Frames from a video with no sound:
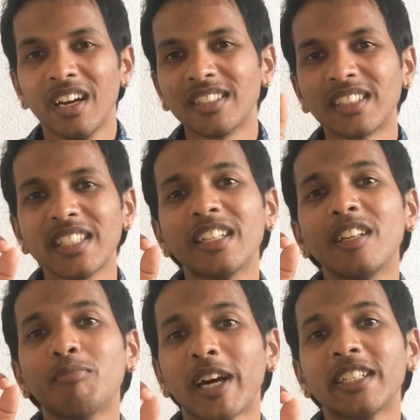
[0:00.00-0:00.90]
A
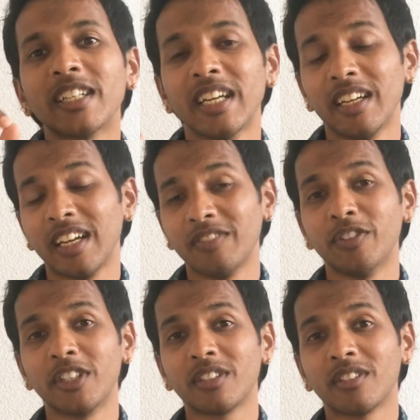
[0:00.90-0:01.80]
single-minded
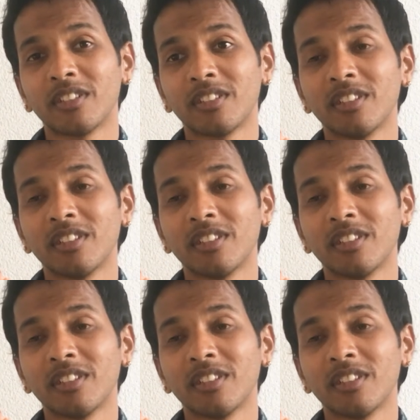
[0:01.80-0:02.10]
effort,